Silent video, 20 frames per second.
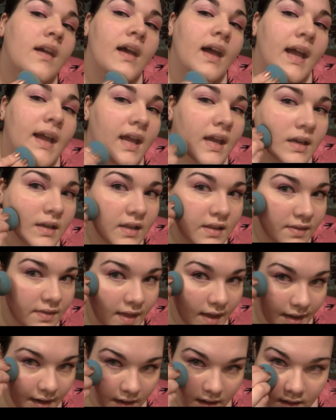and
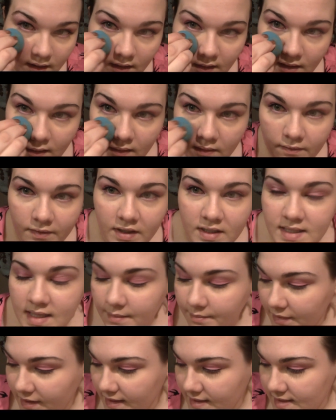then for
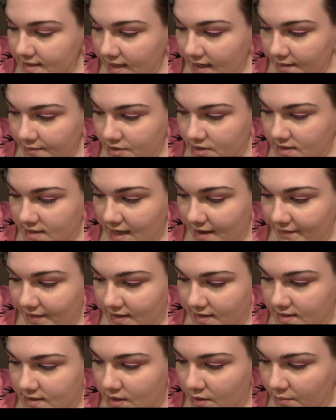some reason I was just
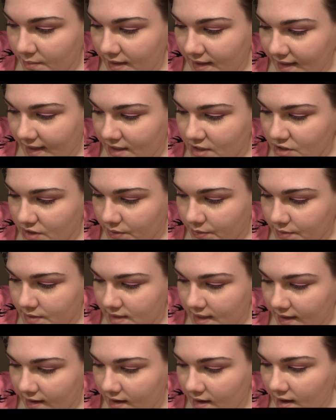having so many issues
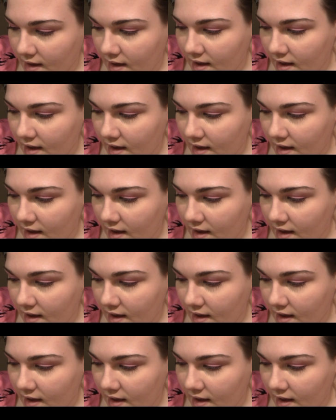like